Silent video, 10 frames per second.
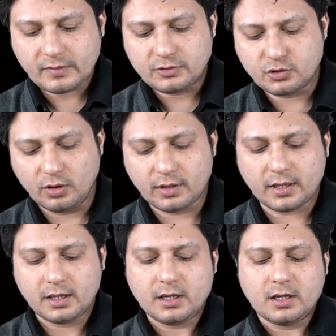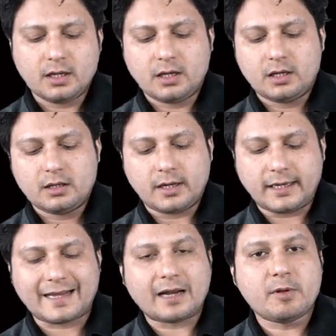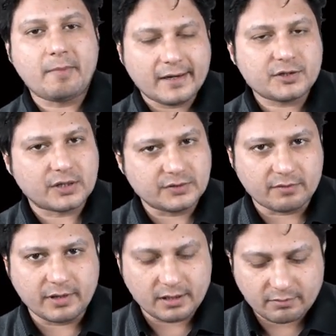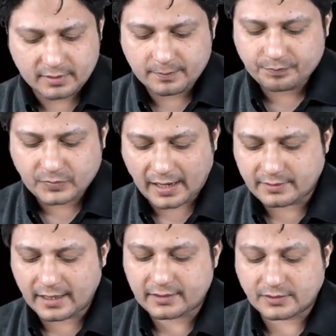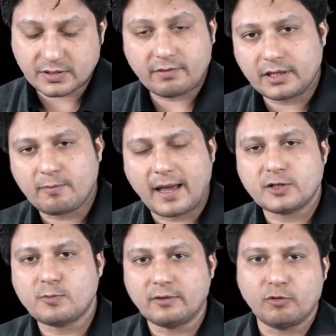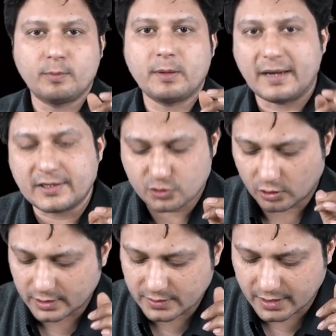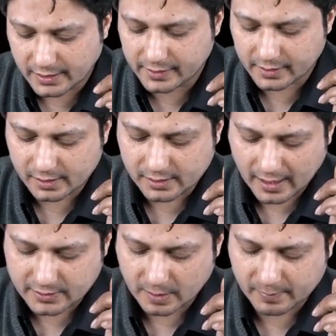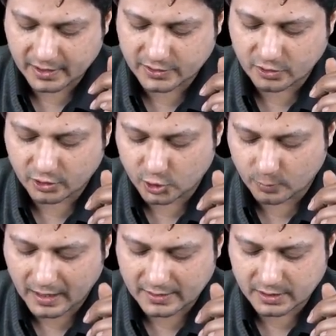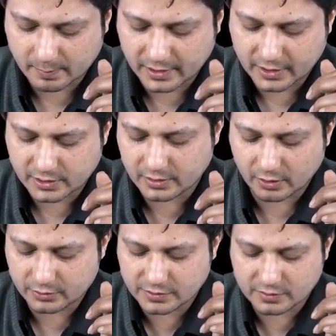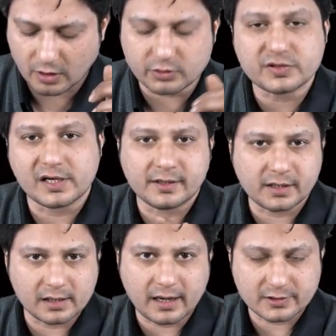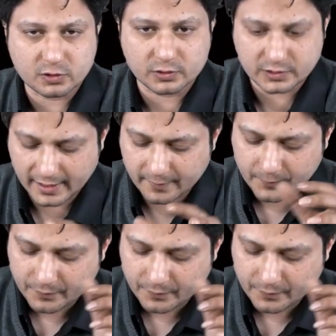So it can be managed conservatively. And that conservative management will be based on the cylindrical cast application or tube cast application. Now, this is how the cylindrical cast looks like.